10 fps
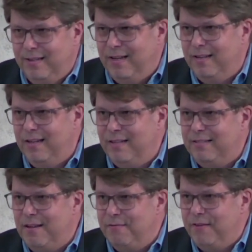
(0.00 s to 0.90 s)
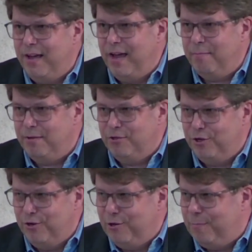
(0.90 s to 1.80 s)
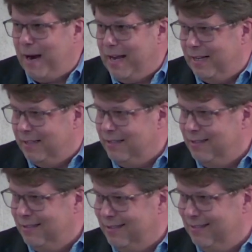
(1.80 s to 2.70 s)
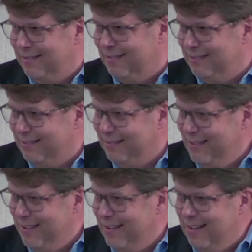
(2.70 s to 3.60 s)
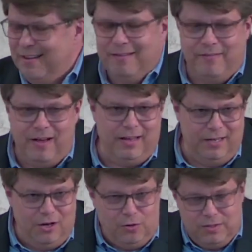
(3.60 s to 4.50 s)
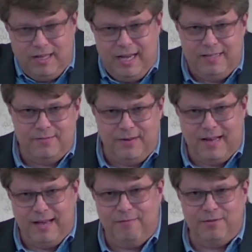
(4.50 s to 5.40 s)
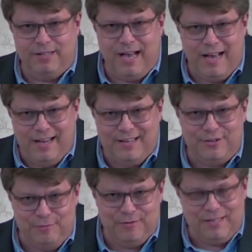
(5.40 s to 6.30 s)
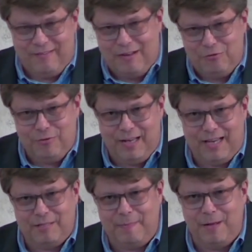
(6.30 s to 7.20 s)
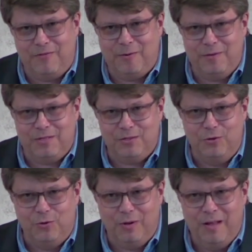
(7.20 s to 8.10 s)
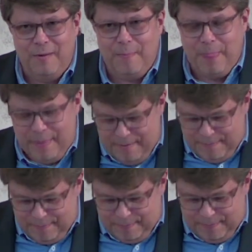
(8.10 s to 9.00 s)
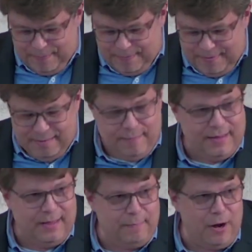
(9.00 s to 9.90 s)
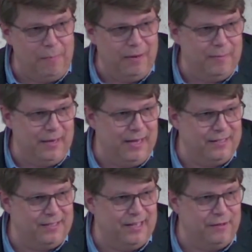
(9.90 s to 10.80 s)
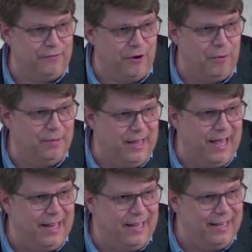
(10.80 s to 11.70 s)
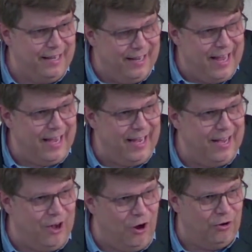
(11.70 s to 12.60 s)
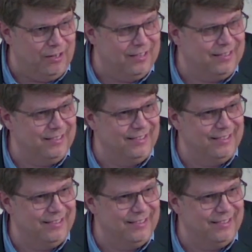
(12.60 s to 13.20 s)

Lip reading: And then something happened. She got pregnant. Well, in those days when I was young, she was eventually expelled from the school. But the problem is that from then day on,